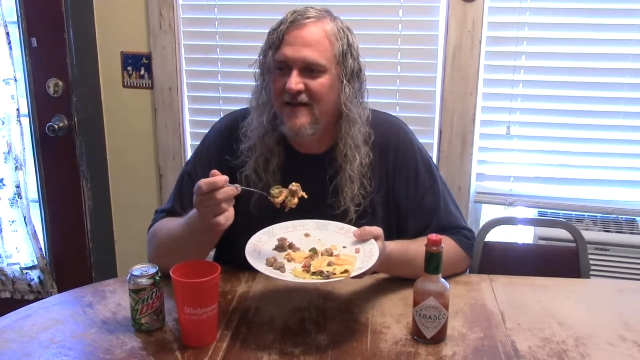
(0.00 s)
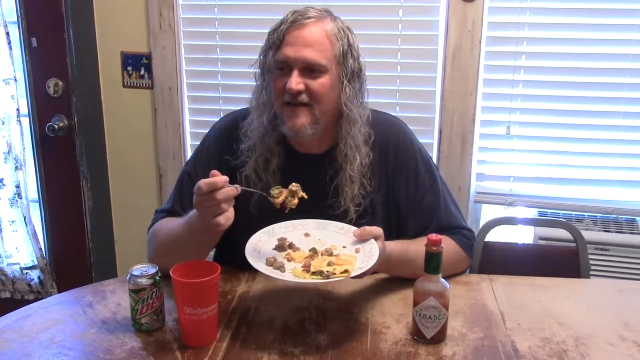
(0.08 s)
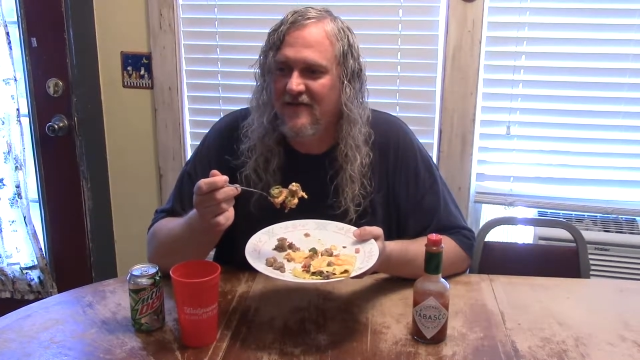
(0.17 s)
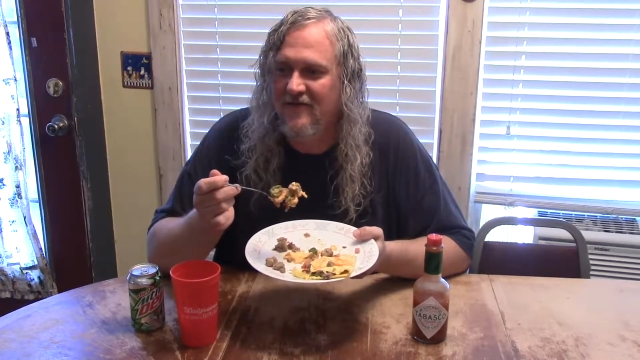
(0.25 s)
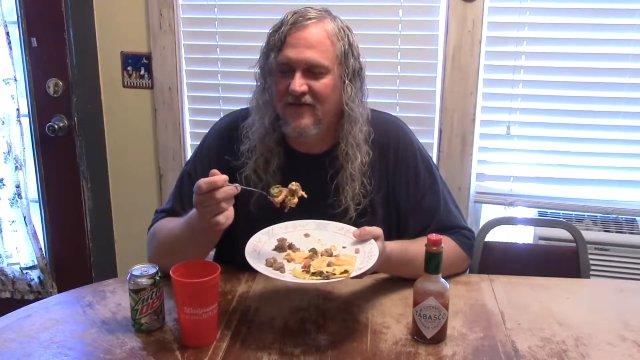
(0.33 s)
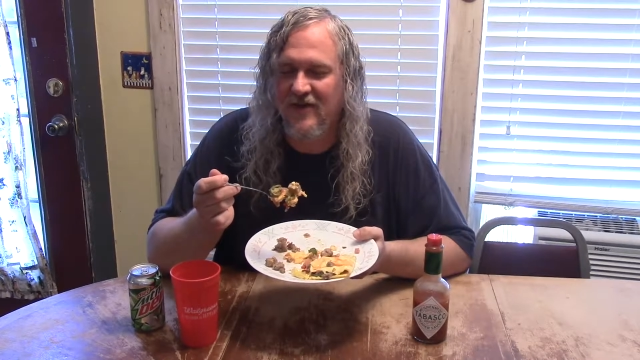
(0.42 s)

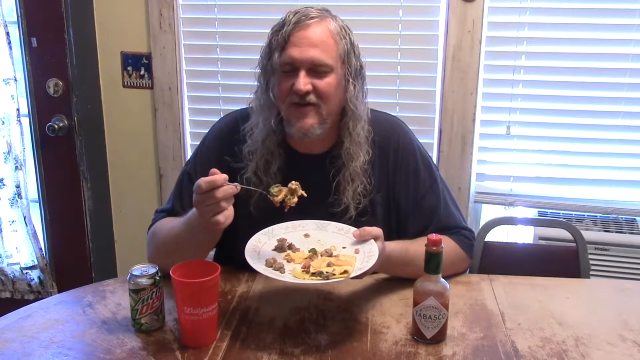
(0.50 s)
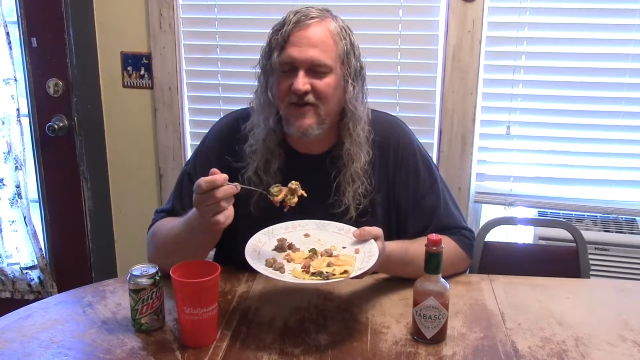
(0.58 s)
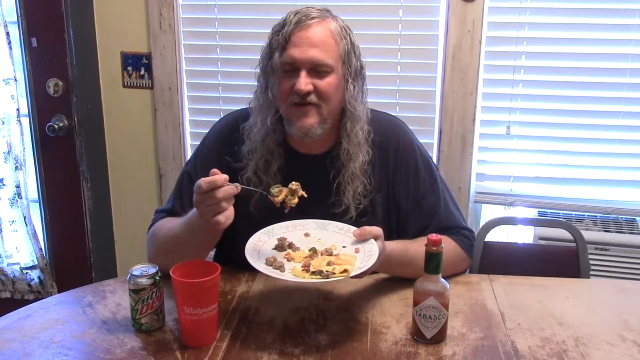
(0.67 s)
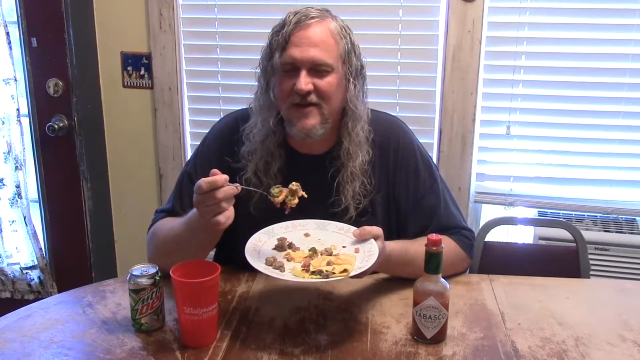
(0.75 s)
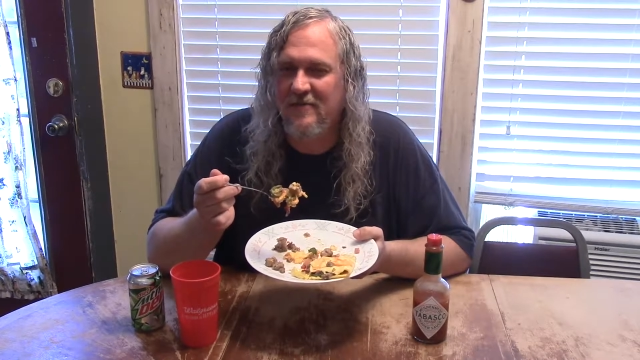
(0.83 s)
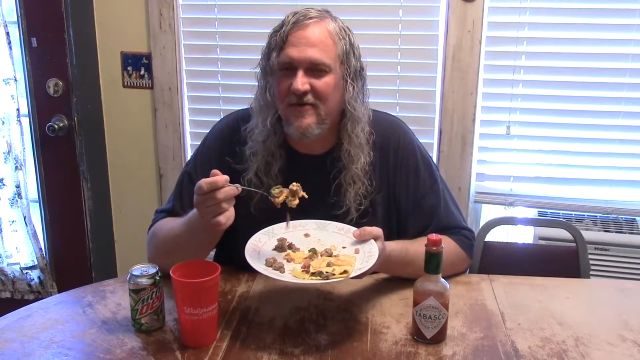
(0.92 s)
there's a
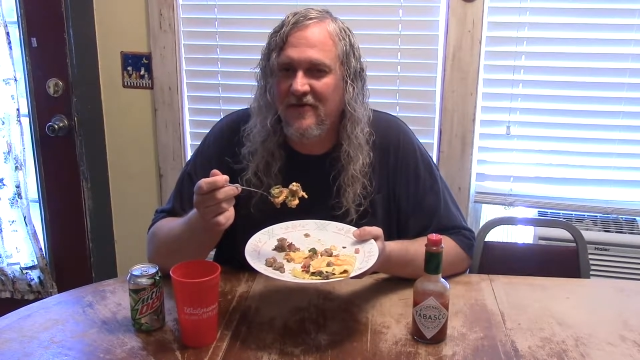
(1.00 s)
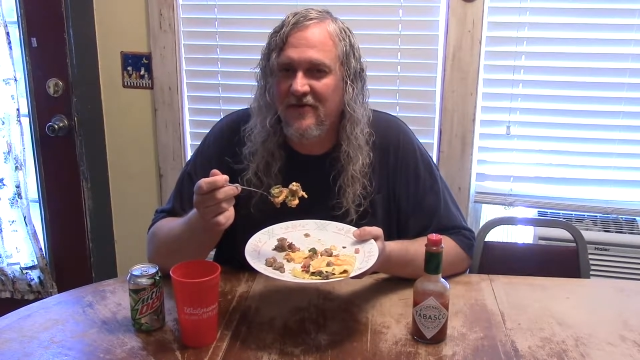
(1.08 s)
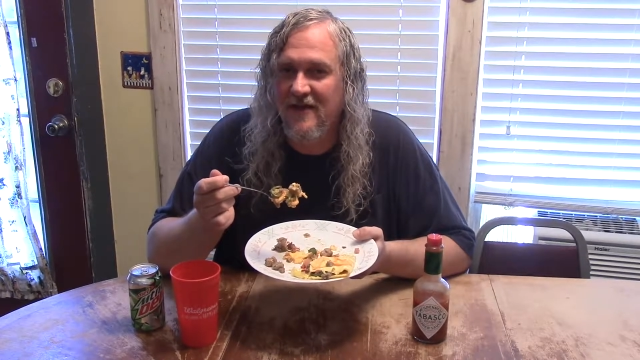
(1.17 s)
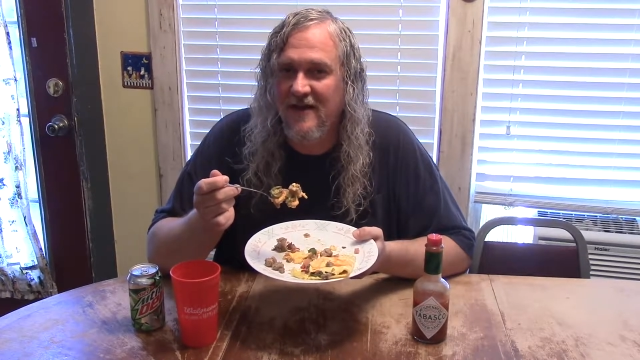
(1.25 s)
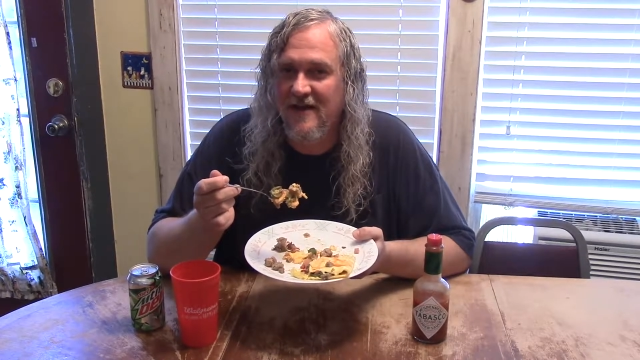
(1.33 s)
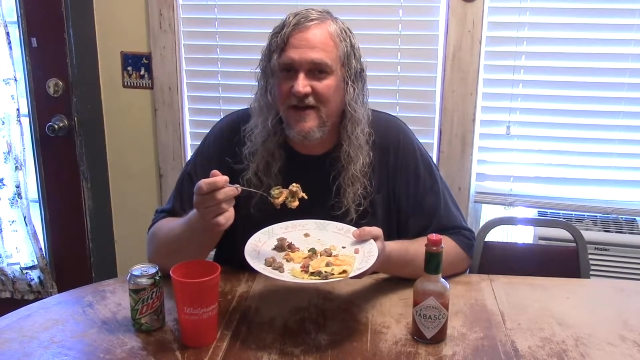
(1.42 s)
stereotypical
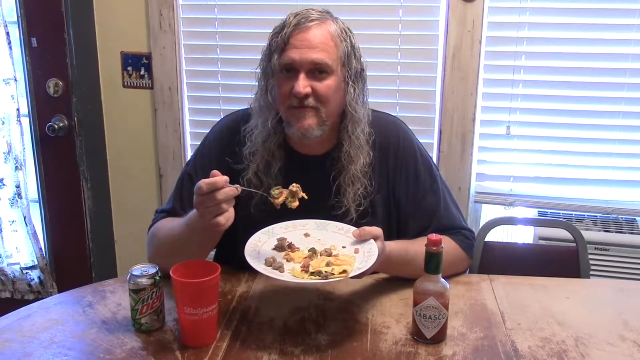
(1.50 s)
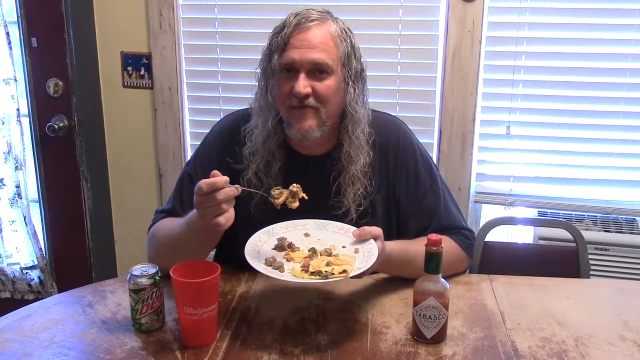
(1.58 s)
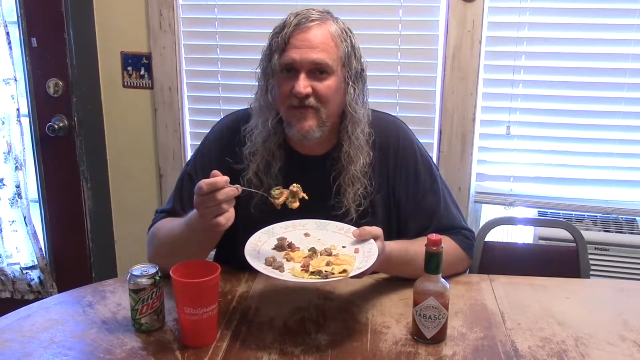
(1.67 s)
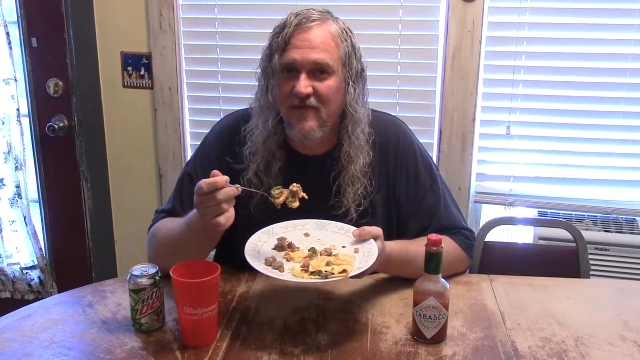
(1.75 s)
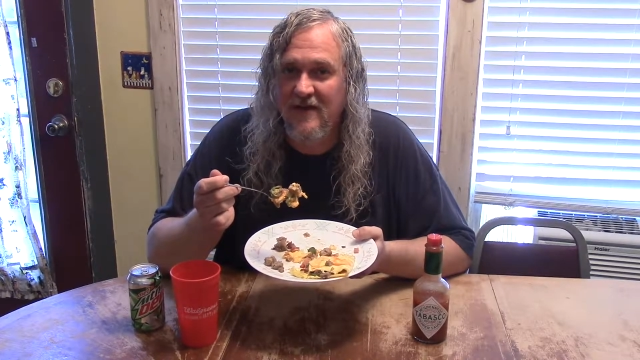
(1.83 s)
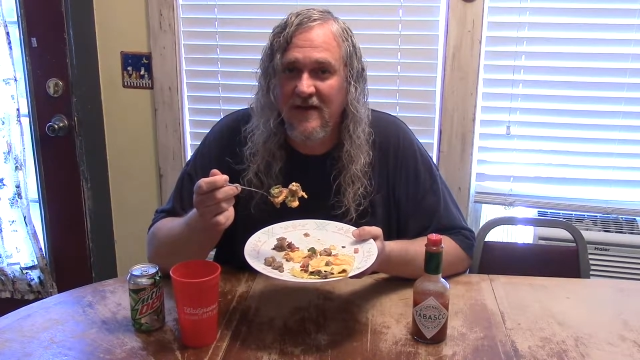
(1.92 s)
thing on a
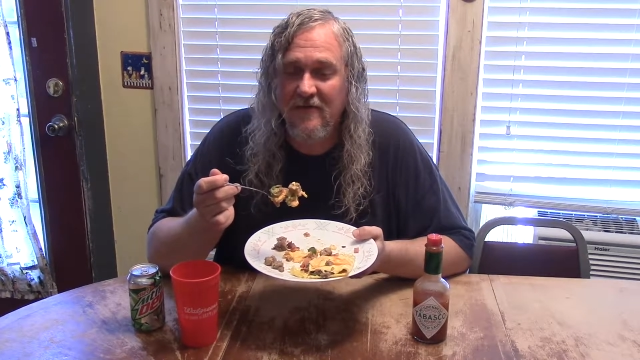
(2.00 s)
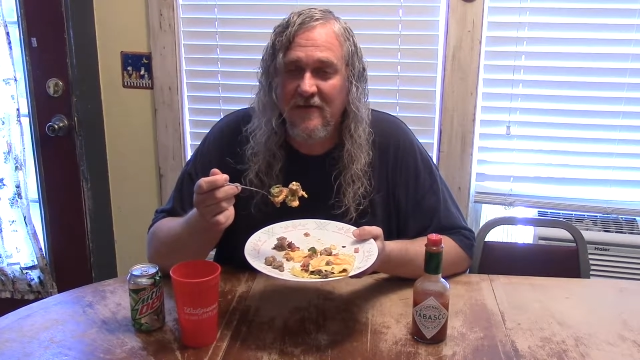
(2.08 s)
movie.